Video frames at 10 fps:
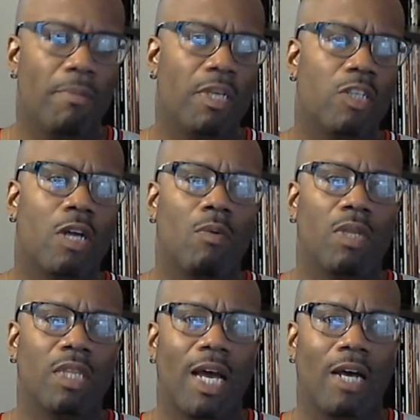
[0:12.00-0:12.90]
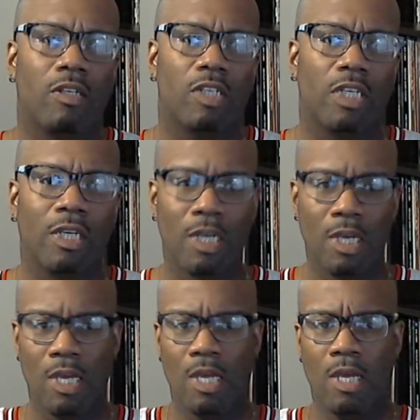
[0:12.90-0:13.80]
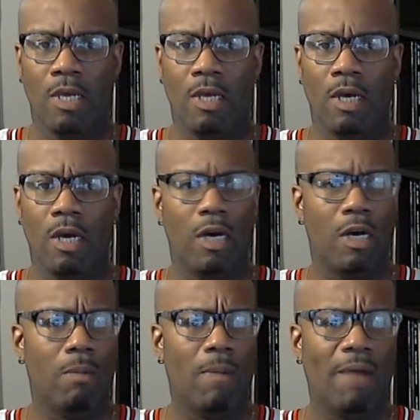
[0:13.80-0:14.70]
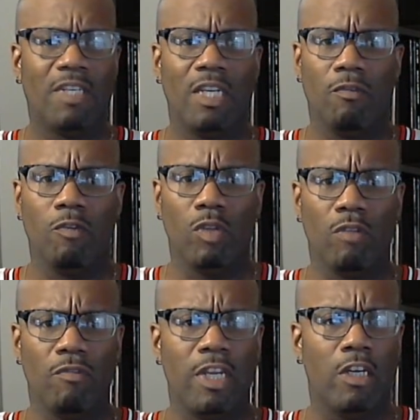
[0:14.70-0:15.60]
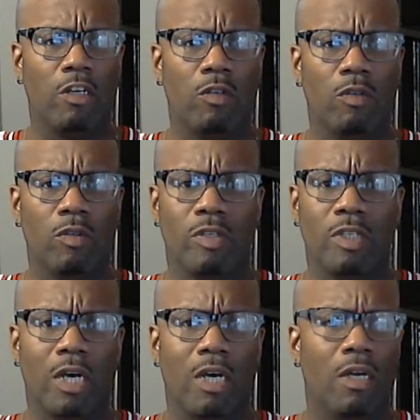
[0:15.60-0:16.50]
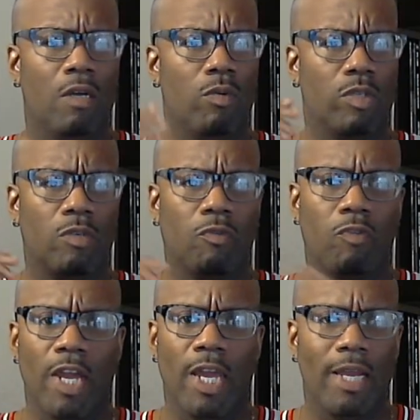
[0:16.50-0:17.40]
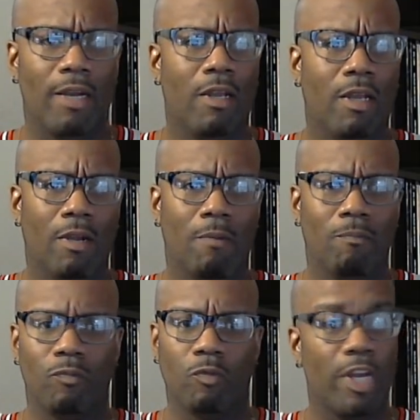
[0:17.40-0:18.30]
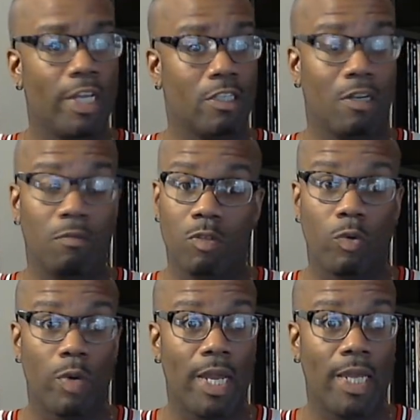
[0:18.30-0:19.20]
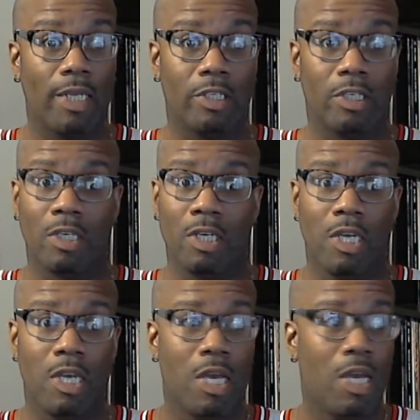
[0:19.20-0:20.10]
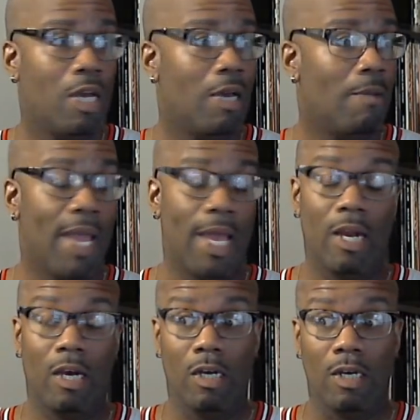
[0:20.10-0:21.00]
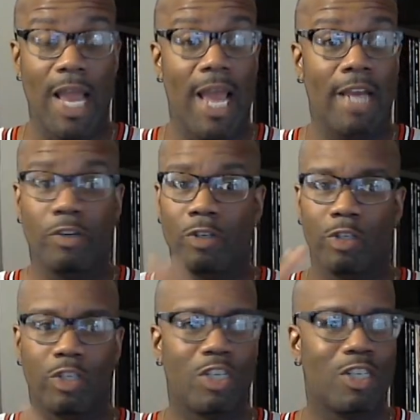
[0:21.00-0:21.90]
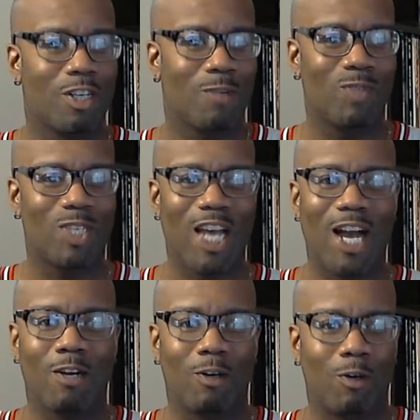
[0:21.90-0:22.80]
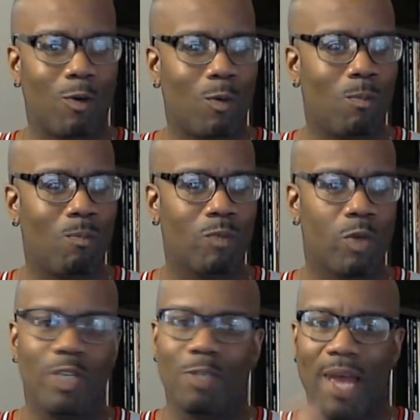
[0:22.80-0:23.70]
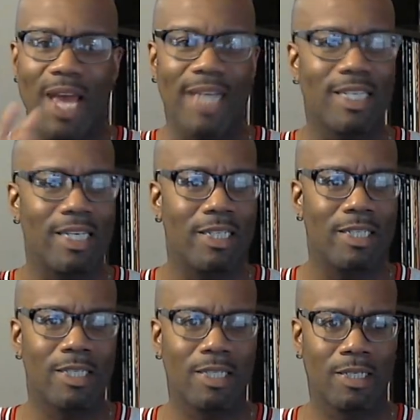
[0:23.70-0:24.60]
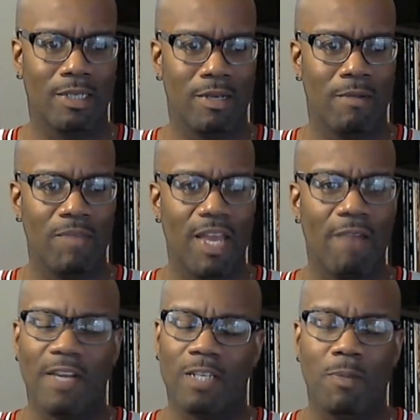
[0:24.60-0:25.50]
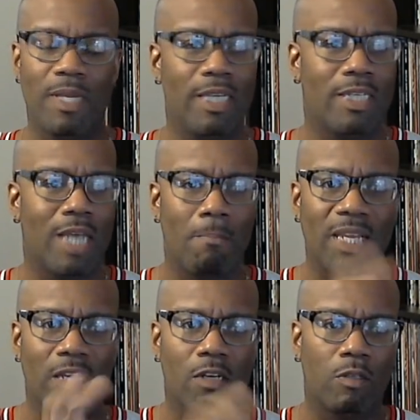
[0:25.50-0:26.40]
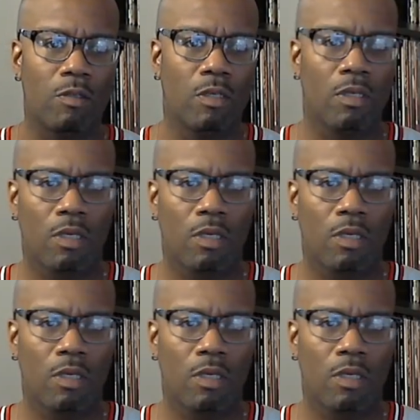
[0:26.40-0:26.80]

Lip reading: Bigstar1000. I've seen a few of the videos. It was Fred. Fred's stuff was great. And Anders in Stockholm, Chris Baskett, FXP, Tom Minko,